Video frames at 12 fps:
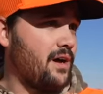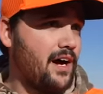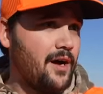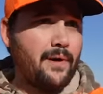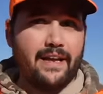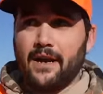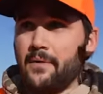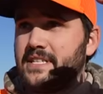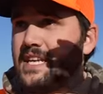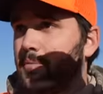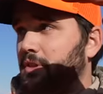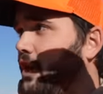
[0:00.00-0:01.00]
up. I kind of want to
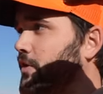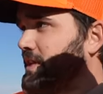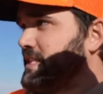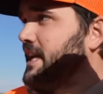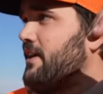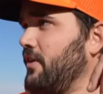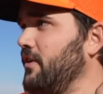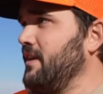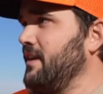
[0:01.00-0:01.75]
stay below this hill